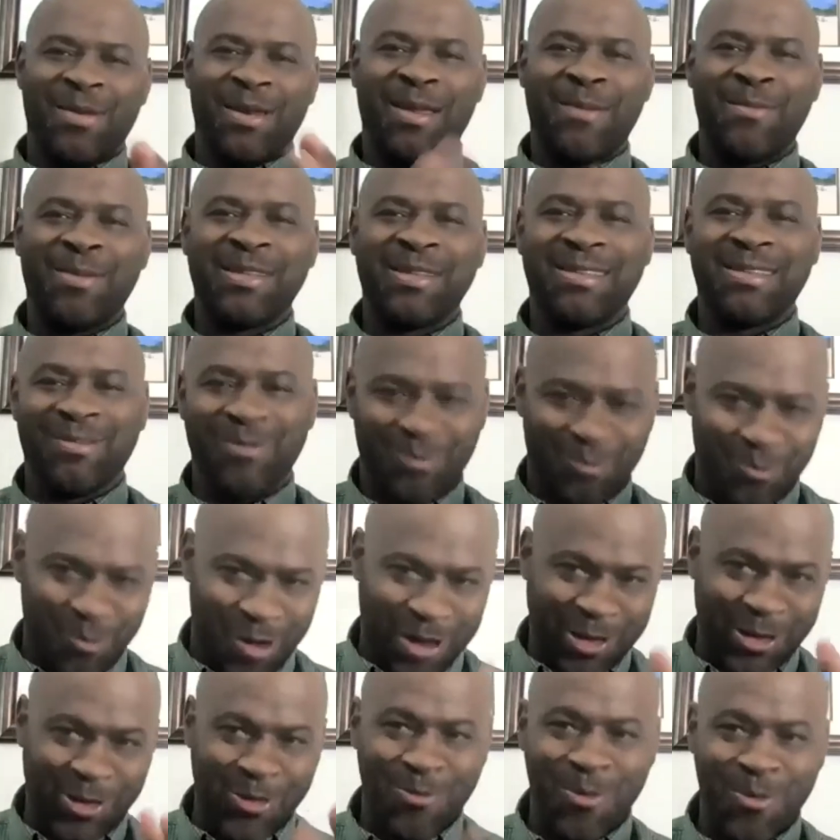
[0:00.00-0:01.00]
let, let me
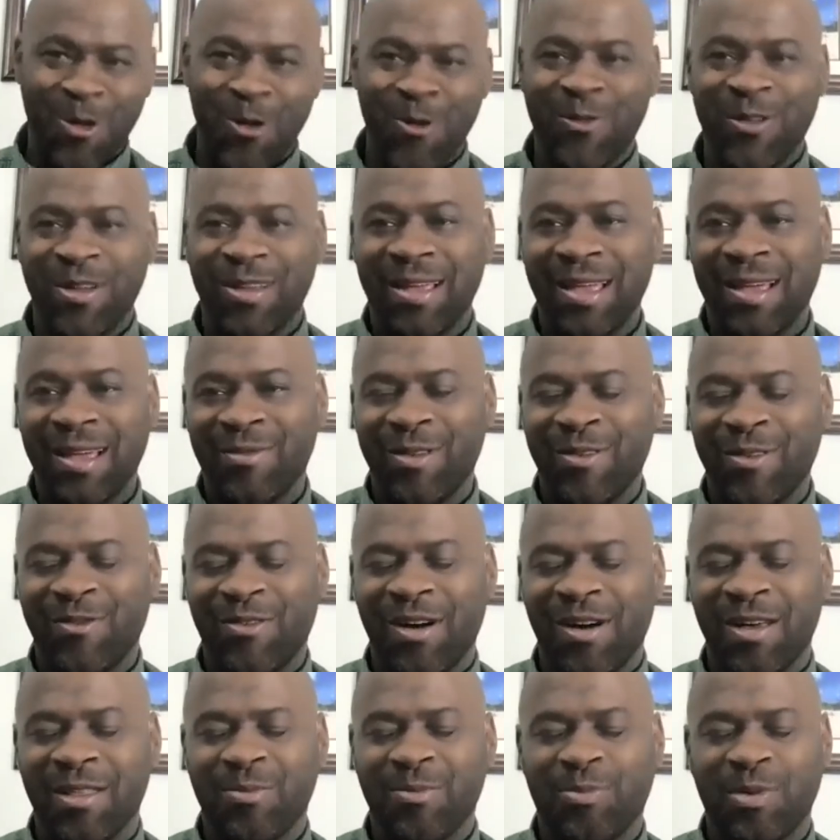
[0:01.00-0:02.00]
while you moving, Heavenly
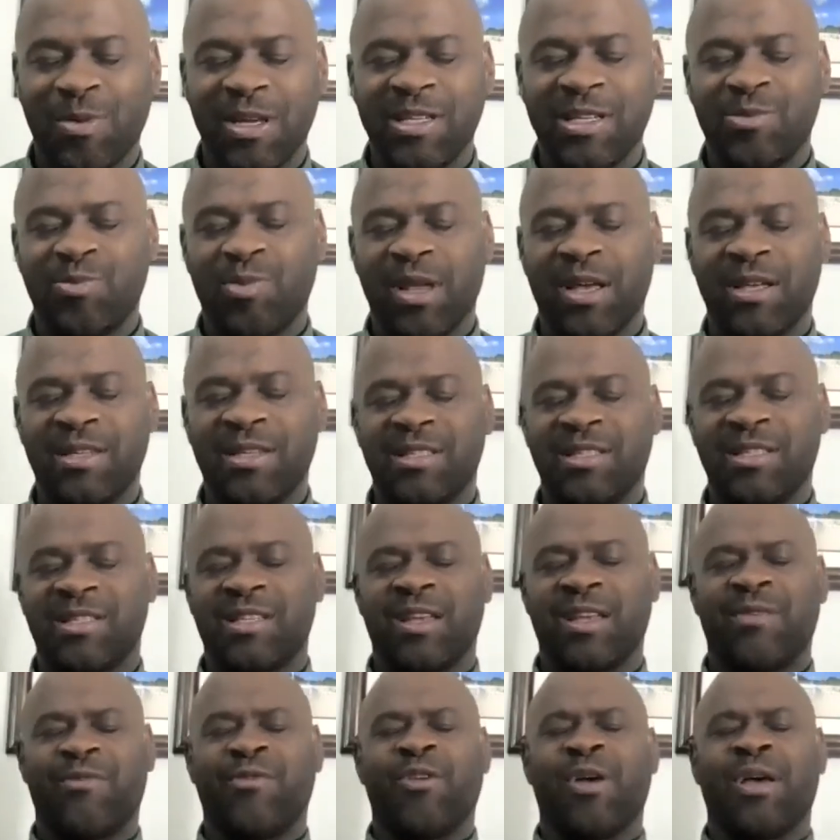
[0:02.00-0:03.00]
Father, please bless
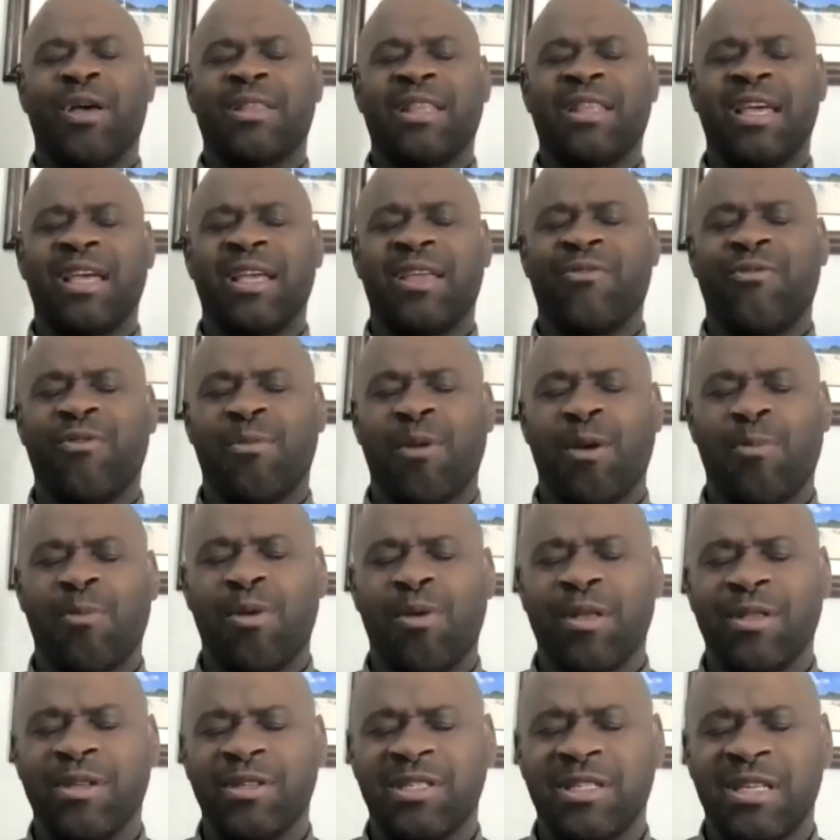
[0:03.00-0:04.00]
this interview. I thank you for my
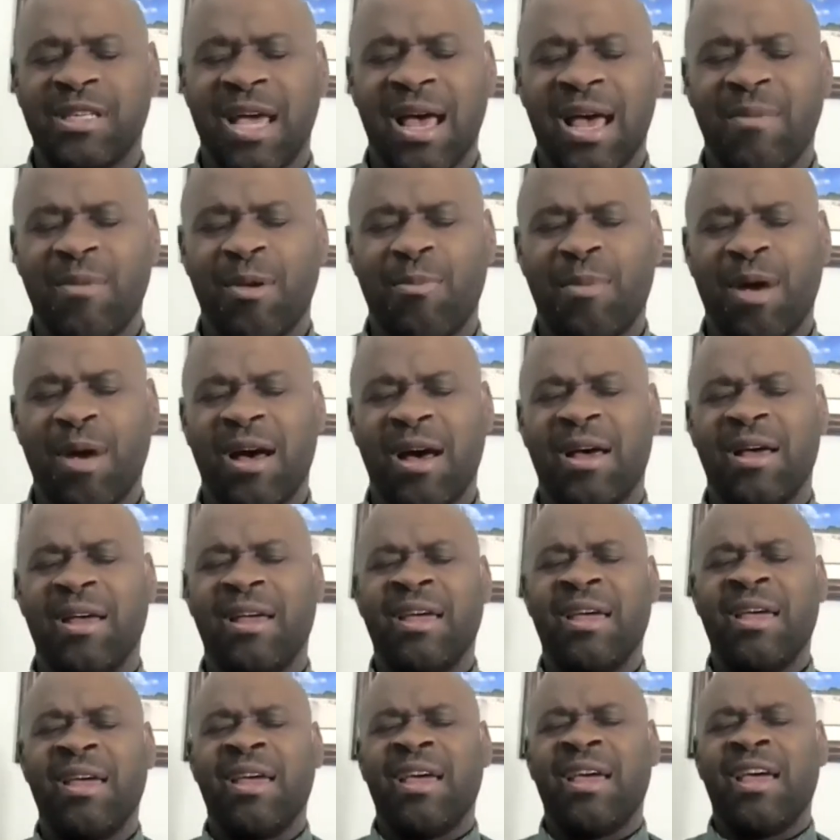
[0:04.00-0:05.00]
brother's time and mine.
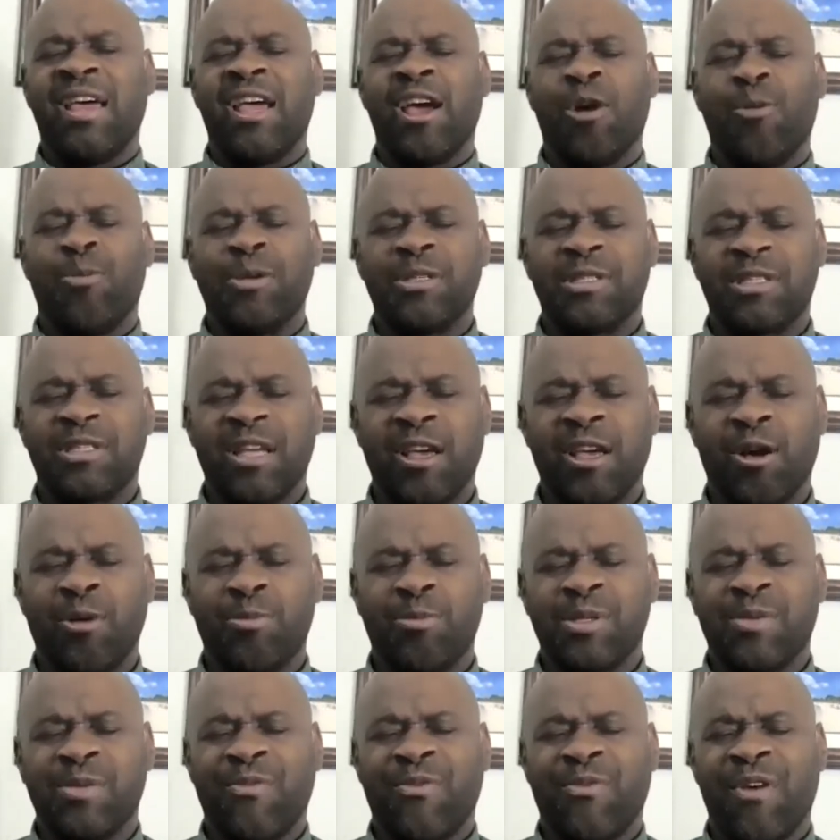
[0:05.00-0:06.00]
Help us to
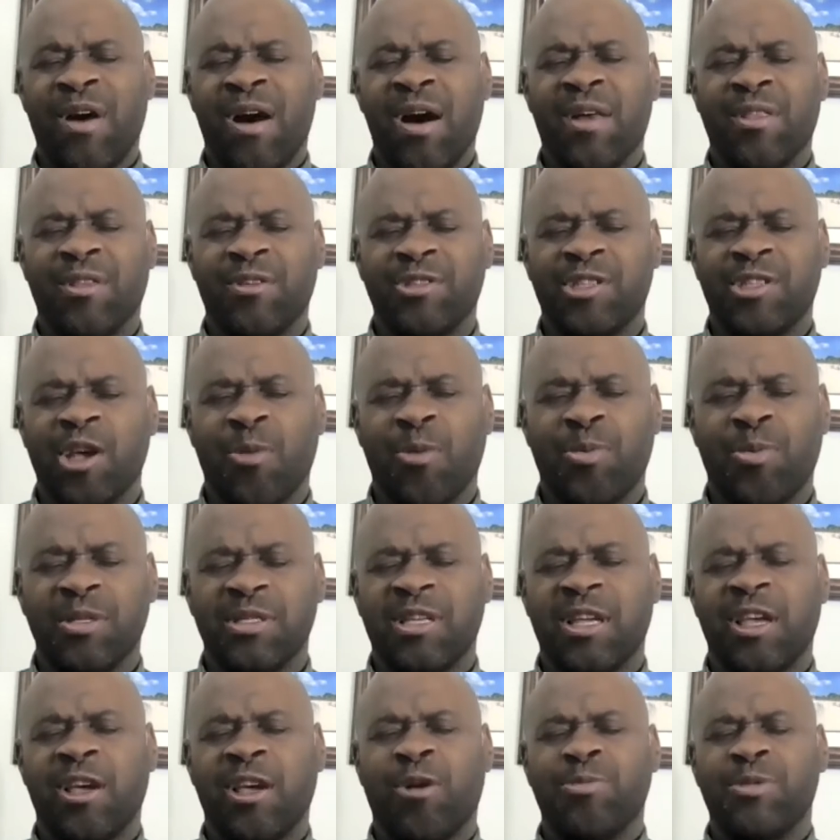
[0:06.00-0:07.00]
help some fathers. Help
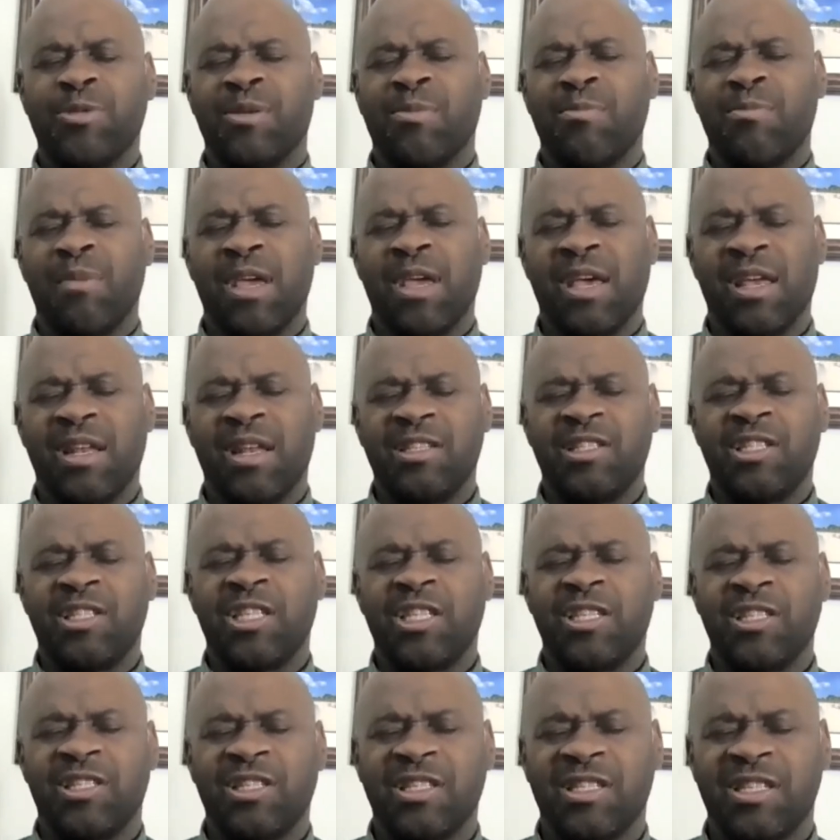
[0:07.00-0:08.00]
us to help some men. In
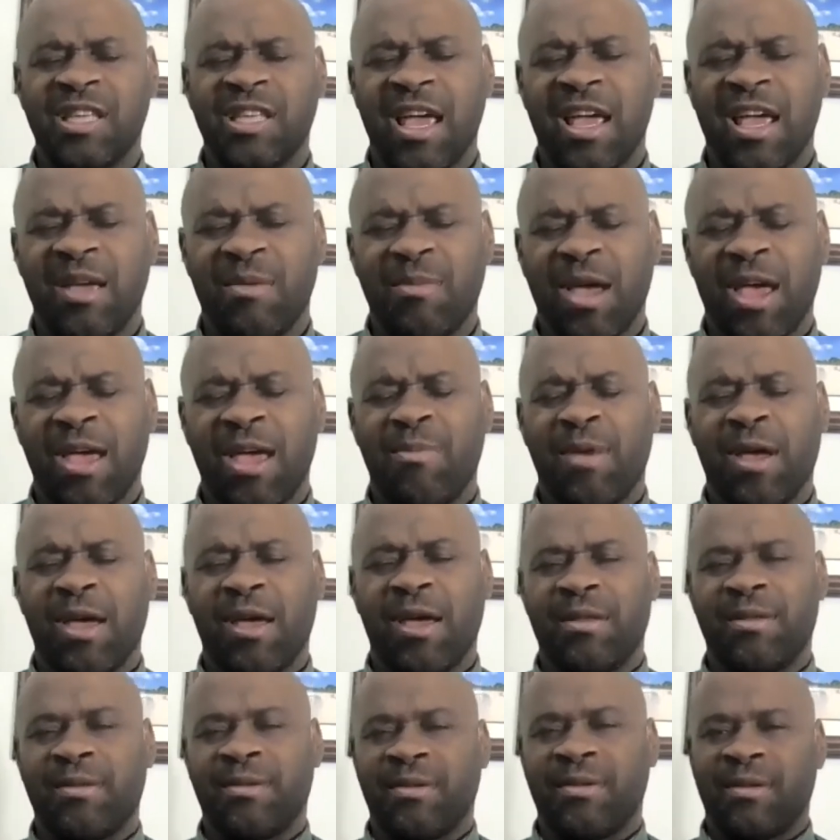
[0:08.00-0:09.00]
Jesus' name,
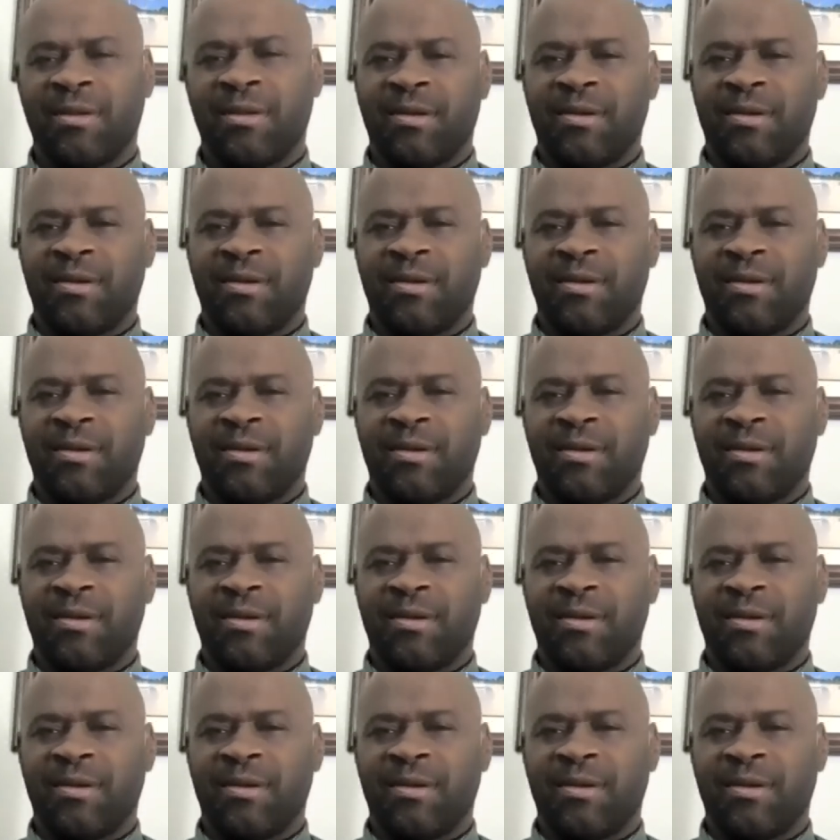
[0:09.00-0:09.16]
Amen.